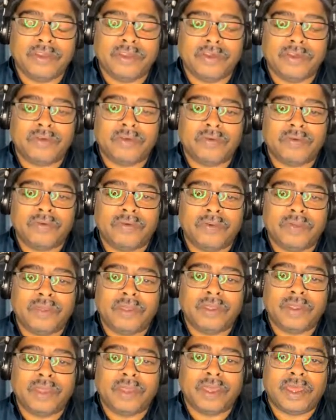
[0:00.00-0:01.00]
so
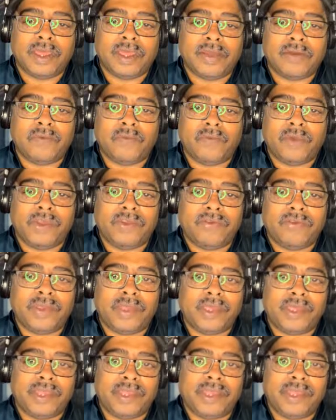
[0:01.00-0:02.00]
I wish
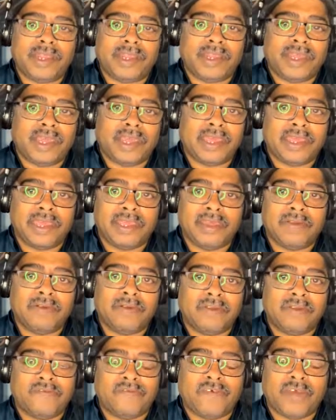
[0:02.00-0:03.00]
we can get that here
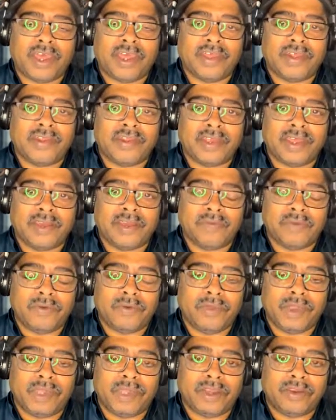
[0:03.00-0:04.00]
on Fireside
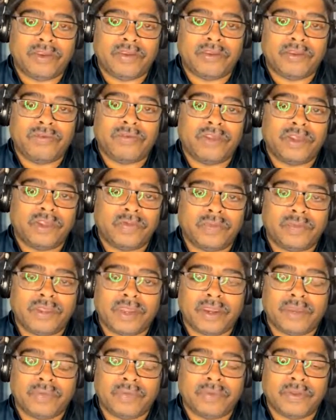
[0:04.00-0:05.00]
where we can do
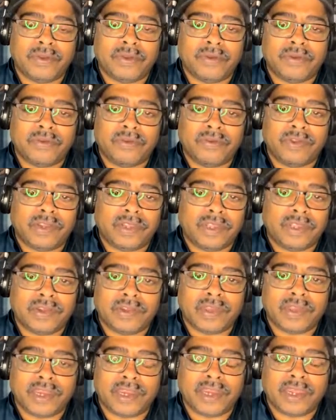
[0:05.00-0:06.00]
something and produce
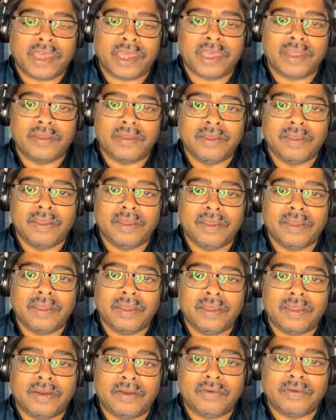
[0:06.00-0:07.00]
things like that,
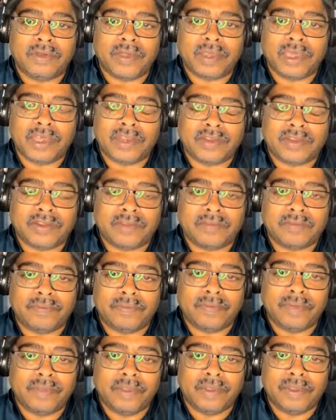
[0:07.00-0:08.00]
and get
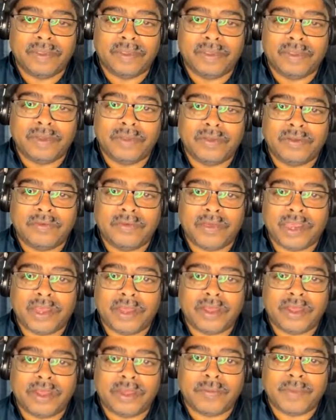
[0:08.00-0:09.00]
some
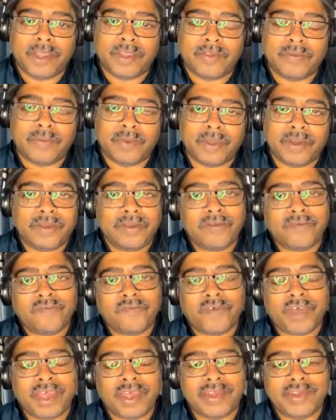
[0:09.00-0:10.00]
great comments. But
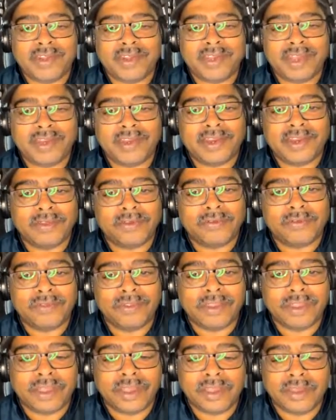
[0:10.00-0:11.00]
Fireside's their
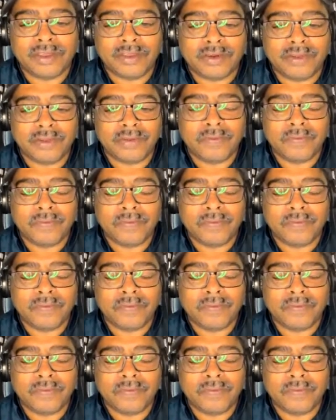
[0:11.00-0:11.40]
own thing,